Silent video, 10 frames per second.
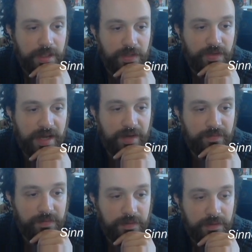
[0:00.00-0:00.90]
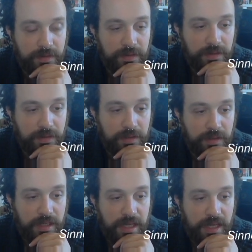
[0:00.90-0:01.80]
you have
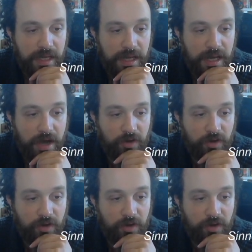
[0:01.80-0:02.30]
outer